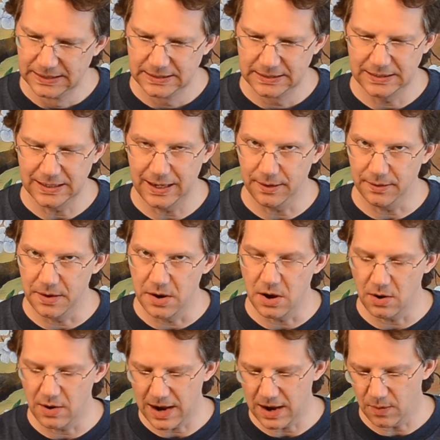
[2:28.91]
So I don't
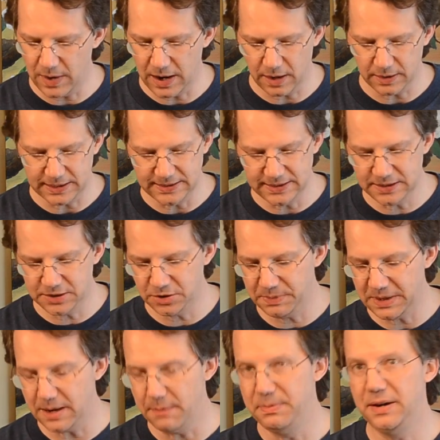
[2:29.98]
know how well. Because this should
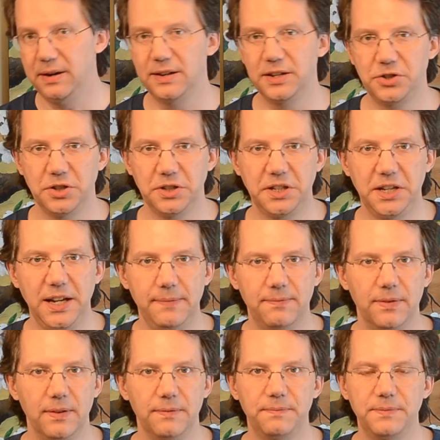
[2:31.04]
be a beer that should keep
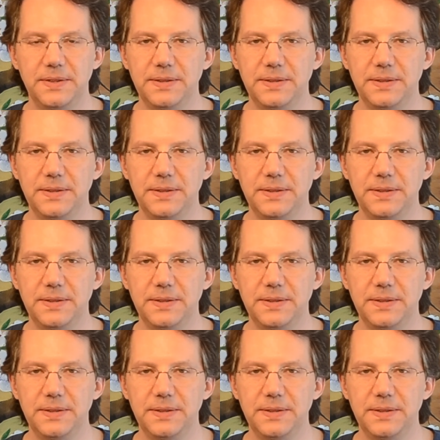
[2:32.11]
for